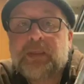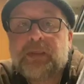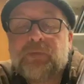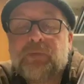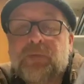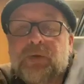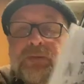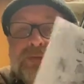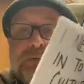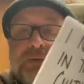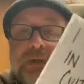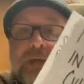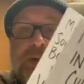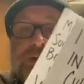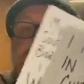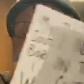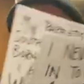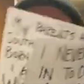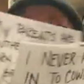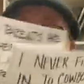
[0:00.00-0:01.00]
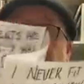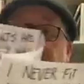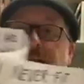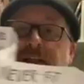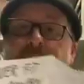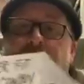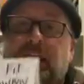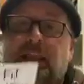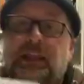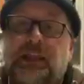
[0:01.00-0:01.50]
what's really cool is you can
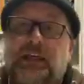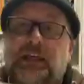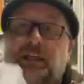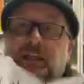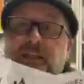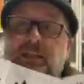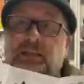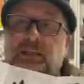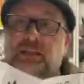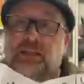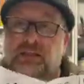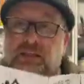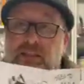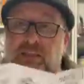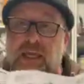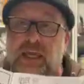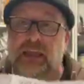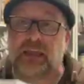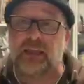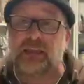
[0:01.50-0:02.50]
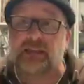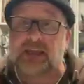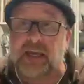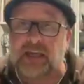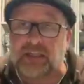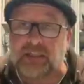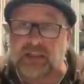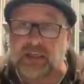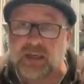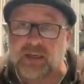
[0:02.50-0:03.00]
take this
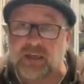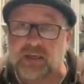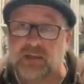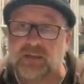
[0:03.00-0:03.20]
idea,